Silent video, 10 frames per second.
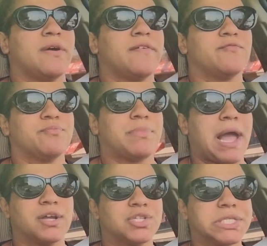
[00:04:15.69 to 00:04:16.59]
I have
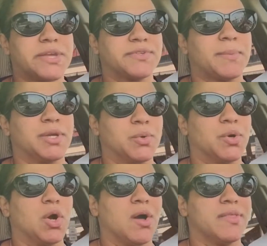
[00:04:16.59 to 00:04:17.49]
packages left at my
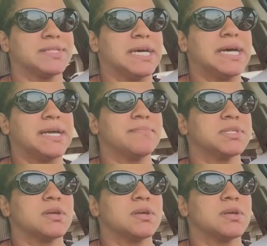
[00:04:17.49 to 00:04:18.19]
door all the time.